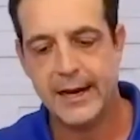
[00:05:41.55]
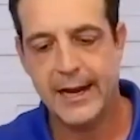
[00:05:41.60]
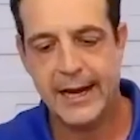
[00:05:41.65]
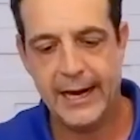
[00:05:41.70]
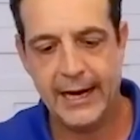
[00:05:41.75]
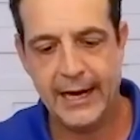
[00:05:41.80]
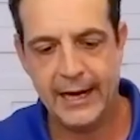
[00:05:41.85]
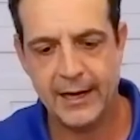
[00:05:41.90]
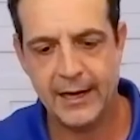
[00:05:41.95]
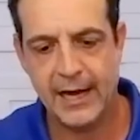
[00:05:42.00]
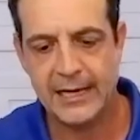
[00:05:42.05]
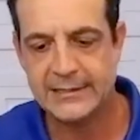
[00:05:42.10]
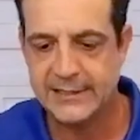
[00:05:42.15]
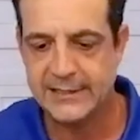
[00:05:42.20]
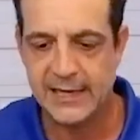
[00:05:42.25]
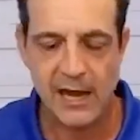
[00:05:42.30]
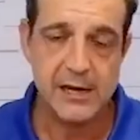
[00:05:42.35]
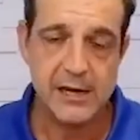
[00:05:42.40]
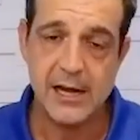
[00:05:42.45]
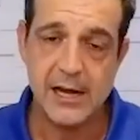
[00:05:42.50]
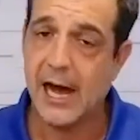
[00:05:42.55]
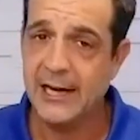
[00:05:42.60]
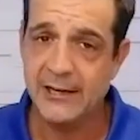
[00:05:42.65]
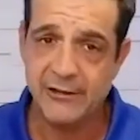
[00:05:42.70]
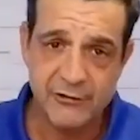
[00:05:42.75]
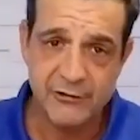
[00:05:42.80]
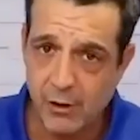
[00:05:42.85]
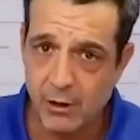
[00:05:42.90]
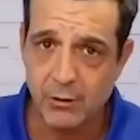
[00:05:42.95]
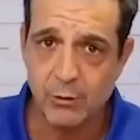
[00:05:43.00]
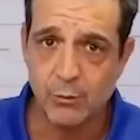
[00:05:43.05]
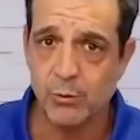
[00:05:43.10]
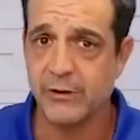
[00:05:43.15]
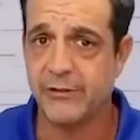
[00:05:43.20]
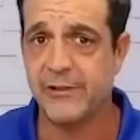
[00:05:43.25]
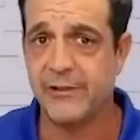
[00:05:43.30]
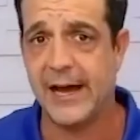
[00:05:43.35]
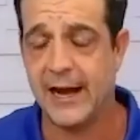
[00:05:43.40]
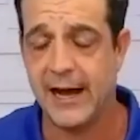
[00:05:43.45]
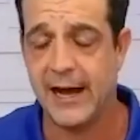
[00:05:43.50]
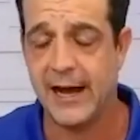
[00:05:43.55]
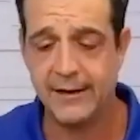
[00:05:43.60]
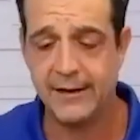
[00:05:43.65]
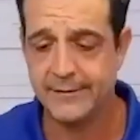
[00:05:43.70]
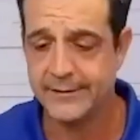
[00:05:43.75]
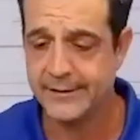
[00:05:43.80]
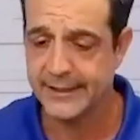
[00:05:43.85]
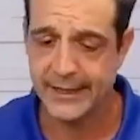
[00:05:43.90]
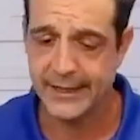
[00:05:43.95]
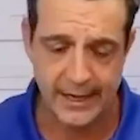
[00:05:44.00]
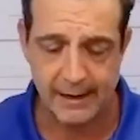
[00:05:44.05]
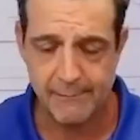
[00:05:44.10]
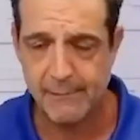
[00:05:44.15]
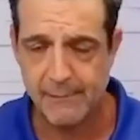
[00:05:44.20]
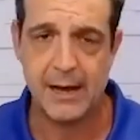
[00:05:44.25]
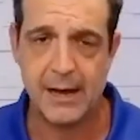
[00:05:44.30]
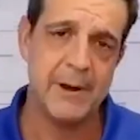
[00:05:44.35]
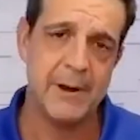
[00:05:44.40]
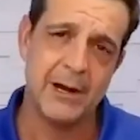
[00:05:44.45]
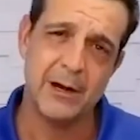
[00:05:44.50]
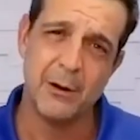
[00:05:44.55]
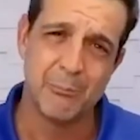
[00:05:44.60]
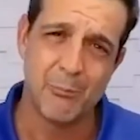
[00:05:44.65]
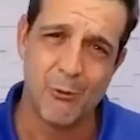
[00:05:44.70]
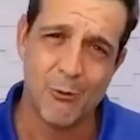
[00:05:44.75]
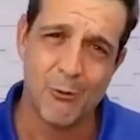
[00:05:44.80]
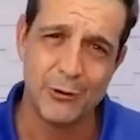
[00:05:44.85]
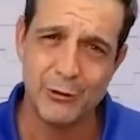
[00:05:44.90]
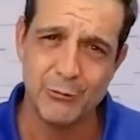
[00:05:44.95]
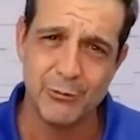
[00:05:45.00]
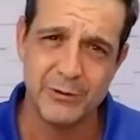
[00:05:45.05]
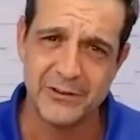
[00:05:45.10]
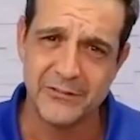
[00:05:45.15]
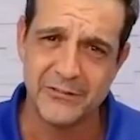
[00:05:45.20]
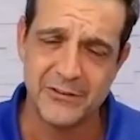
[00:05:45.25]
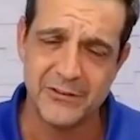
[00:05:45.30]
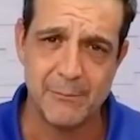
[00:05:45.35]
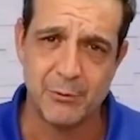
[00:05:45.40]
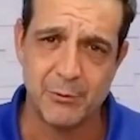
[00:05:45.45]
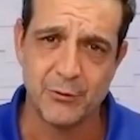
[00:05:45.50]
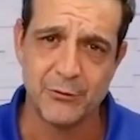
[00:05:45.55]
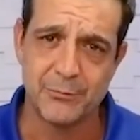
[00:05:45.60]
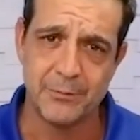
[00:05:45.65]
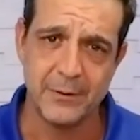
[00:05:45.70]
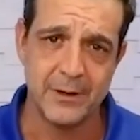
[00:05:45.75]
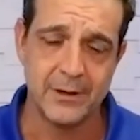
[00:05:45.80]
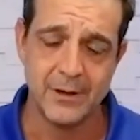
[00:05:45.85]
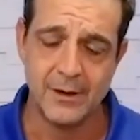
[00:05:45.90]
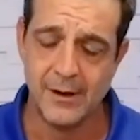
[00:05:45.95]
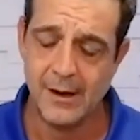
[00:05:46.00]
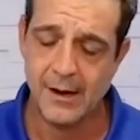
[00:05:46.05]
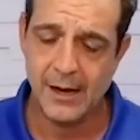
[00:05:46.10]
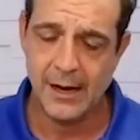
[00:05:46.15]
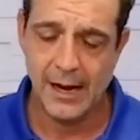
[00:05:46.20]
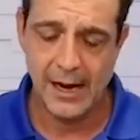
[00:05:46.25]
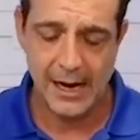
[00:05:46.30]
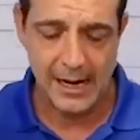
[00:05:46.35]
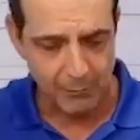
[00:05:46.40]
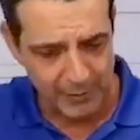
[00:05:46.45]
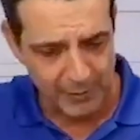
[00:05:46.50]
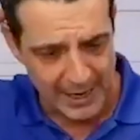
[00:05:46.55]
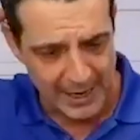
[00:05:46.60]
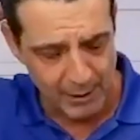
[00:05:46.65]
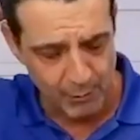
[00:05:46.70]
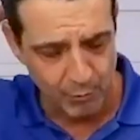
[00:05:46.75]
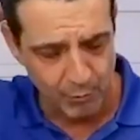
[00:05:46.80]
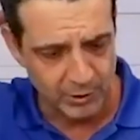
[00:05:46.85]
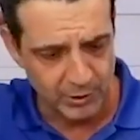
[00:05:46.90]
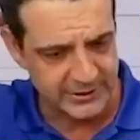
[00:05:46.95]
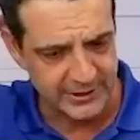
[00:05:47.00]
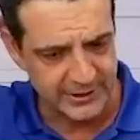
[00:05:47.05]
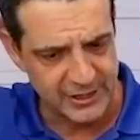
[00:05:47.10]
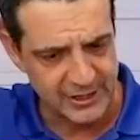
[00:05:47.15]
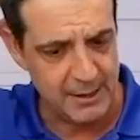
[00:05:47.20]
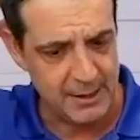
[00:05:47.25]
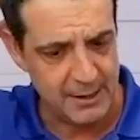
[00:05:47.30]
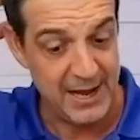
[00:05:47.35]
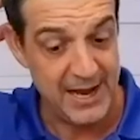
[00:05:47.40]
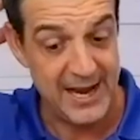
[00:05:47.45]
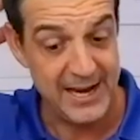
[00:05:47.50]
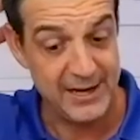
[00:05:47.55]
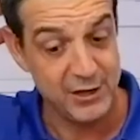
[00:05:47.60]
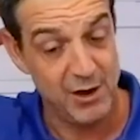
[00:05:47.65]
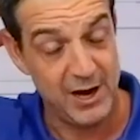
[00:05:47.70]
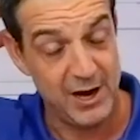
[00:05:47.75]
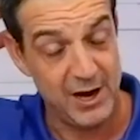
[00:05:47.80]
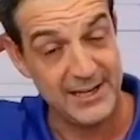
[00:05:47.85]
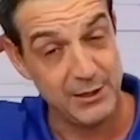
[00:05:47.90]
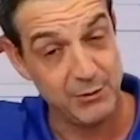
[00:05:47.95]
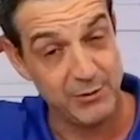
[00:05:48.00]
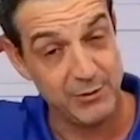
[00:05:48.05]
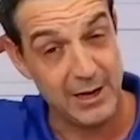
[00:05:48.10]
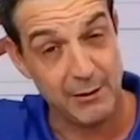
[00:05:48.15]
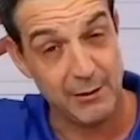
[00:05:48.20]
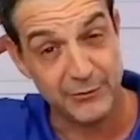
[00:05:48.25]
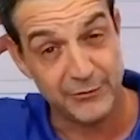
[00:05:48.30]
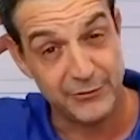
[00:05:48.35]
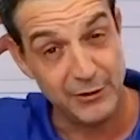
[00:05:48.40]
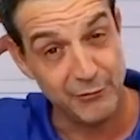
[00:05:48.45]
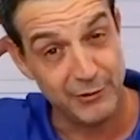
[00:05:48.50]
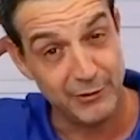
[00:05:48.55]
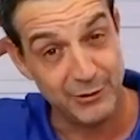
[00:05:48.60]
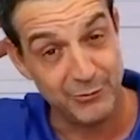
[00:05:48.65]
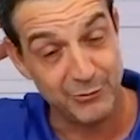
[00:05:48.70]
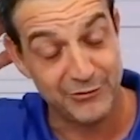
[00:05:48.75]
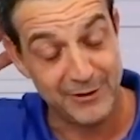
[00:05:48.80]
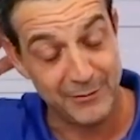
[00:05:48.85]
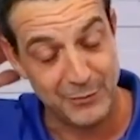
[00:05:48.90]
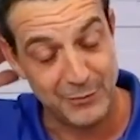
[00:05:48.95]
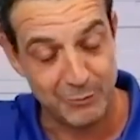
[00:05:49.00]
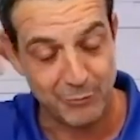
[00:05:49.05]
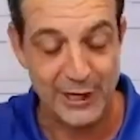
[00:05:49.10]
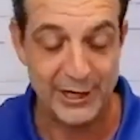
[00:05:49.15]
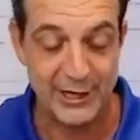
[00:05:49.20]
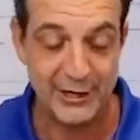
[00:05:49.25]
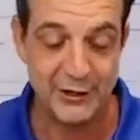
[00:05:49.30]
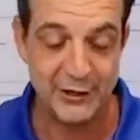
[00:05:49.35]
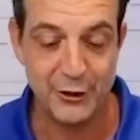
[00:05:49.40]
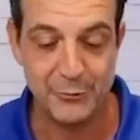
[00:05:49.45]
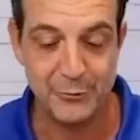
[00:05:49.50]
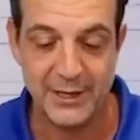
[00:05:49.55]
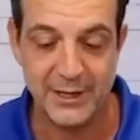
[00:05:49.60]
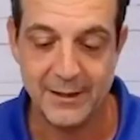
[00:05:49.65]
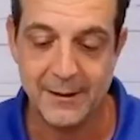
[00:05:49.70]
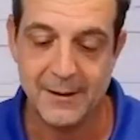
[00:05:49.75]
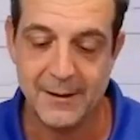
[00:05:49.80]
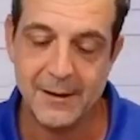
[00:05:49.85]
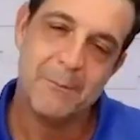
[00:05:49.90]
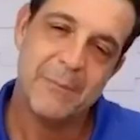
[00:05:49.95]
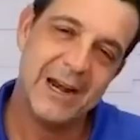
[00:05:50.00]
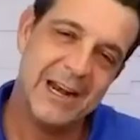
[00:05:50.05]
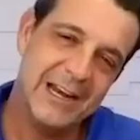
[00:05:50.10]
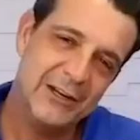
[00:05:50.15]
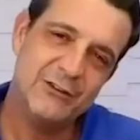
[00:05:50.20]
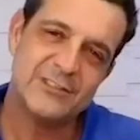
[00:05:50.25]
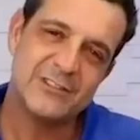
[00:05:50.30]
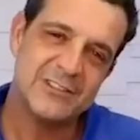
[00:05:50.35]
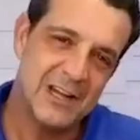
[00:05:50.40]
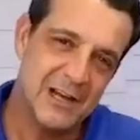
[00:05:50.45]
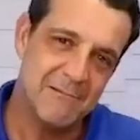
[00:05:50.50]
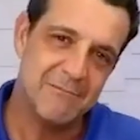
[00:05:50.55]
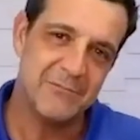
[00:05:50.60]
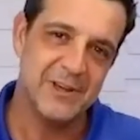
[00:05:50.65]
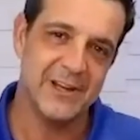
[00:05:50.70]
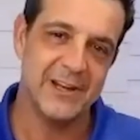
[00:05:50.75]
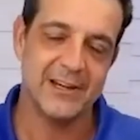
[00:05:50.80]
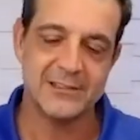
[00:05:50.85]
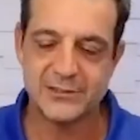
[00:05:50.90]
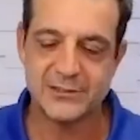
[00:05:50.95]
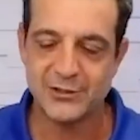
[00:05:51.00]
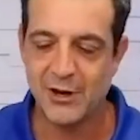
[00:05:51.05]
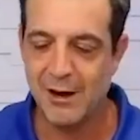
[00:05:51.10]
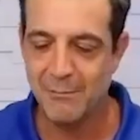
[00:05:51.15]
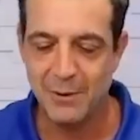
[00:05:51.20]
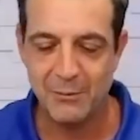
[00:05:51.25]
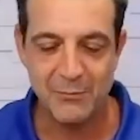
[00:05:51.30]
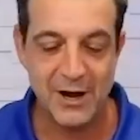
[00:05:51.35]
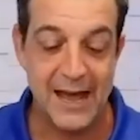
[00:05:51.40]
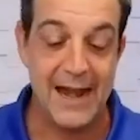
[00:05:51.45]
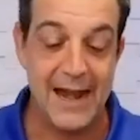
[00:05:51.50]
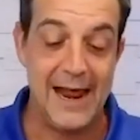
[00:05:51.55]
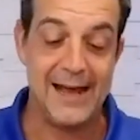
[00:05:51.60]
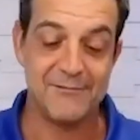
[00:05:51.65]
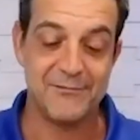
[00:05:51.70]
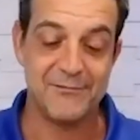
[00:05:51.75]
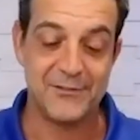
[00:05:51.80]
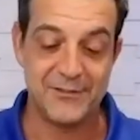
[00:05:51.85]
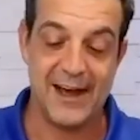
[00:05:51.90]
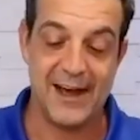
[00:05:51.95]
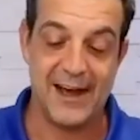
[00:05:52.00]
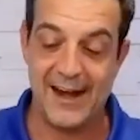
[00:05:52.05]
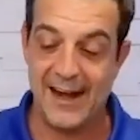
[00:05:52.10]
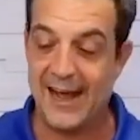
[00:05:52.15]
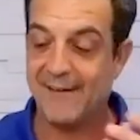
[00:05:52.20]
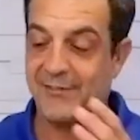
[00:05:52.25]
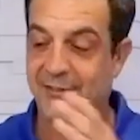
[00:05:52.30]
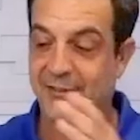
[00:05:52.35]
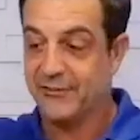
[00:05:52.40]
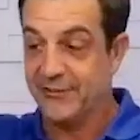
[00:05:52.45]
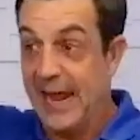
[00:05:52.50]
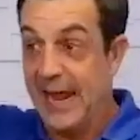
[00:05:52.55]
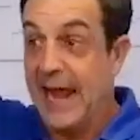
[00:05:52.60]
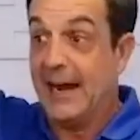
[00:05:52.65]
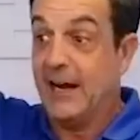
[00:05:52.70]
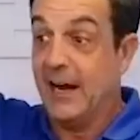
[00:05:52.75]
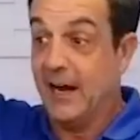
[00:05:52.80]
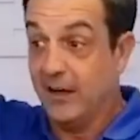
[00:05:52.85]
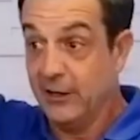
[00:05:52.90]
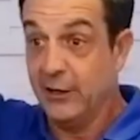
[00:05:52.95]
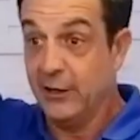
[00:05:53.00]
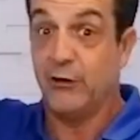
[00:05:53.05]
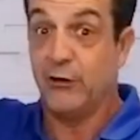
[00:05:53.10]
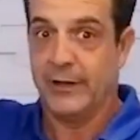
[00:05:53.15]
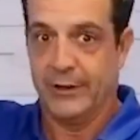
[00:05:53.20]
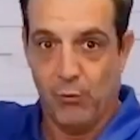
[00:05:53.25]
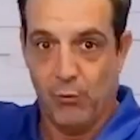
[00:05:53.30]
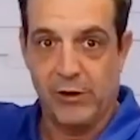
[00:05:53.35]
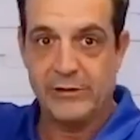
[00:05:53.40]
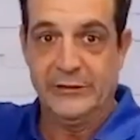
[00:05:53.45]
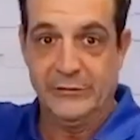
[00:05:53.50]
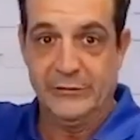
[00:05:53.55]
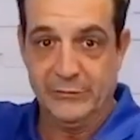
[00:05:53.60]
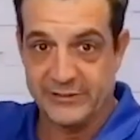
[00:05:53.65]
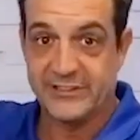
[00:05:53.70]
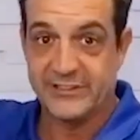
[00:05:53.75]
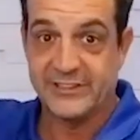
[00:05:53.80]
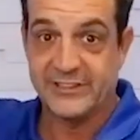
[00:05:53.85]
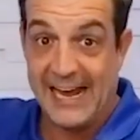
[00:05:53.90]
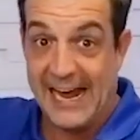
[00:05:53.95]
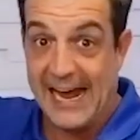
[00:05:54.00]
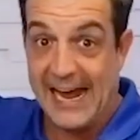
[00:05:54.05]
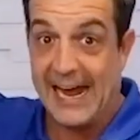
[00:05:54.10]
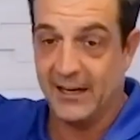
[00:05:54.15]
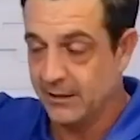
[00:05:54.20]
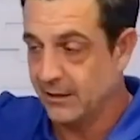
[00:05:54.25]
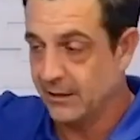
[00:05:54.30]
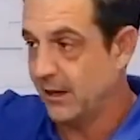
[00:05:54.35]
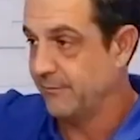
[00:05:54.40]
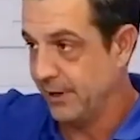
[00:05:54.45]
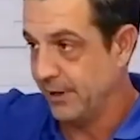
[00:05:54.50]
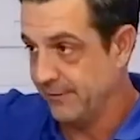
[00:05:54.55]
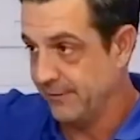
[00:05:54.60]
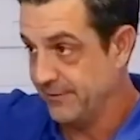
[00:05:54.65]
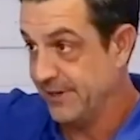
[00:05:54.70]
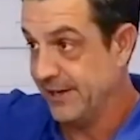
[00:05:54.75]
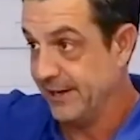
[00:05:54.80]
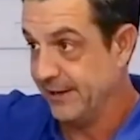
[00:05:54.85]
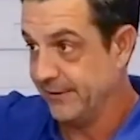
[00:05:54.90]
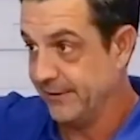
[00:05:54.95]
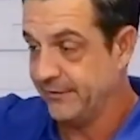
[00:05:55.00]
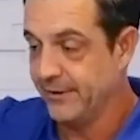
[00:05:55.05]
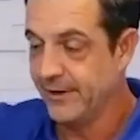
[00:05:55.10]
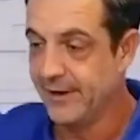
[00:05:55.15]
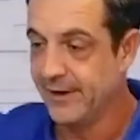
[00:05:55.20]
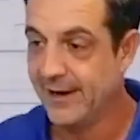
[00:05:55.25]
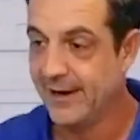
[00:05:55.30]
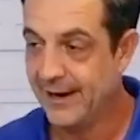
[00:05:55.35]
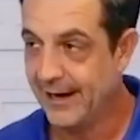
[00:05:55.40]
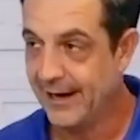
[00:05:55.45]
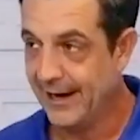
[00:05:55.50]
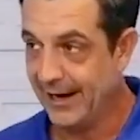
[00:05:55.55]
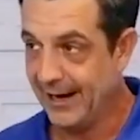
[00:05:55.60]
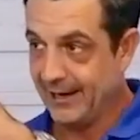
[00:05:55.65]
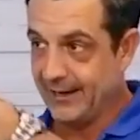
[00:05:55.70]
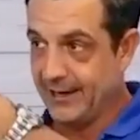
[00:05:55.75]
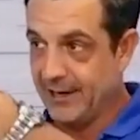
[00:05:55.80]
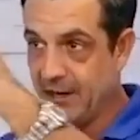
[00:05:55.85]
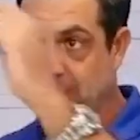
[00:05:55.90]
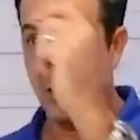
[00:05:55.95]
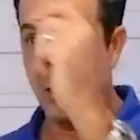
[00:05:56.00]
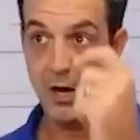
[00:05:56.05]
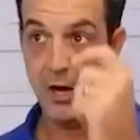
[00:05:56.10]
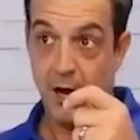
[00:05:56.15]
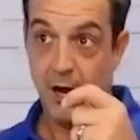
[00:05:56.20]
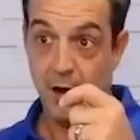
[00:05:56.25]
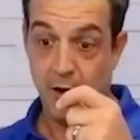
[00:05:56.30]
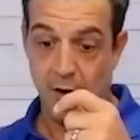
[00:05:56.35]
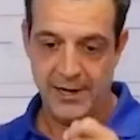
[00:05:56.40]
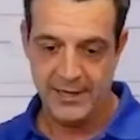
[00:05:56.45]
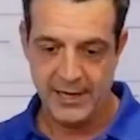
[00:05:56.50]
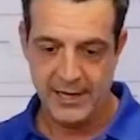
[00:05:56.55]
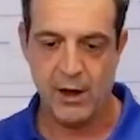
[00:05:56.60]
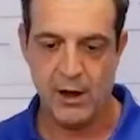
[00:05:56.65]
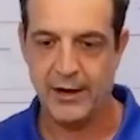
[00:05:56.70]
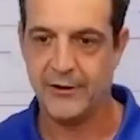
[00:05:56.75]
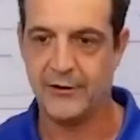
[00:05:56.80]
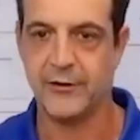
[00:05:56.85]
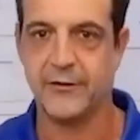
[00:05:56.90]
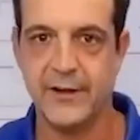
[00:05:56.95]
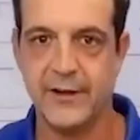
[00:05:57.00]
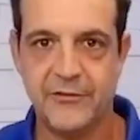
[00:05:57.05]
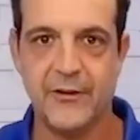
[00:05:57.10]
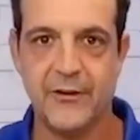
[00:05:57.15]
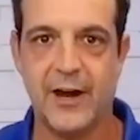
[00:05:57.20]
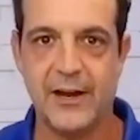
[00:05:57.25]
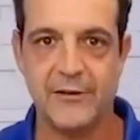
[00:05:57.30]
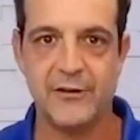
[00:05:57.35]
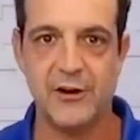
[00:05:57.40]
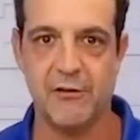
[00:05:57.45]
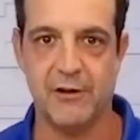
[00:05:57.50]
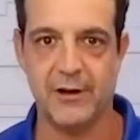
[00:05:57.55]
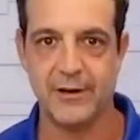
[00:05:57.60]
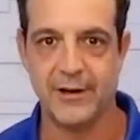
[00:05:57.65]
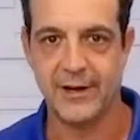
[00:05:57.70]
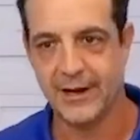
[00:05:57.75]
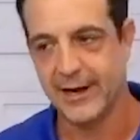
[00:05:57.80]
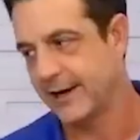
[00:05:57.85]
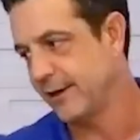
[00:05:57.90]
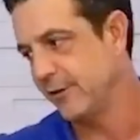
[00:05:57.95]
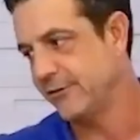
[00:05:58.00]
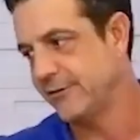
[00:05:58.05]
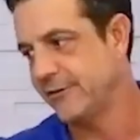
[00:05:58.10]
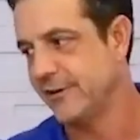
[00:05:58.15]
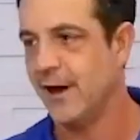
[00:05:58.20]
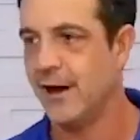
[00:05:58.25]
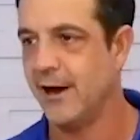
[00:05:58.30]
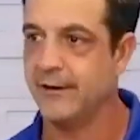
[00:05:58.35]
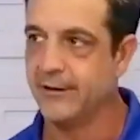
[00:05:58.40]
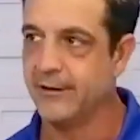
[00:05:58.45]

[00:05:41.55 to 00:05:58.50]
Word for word: And I tell you, I struggle with that. I, you know, I'm not, I'm not going to bore you with examples, but uh, when I worked at a job, I had no idea what I was doing. It was something brand new to me, but I knew something. So I remember I'd have I'd have the stack. I literally walked into a stack of, of this, and I go, "Oh, I know how to do this," and I do it, and I go, "Done."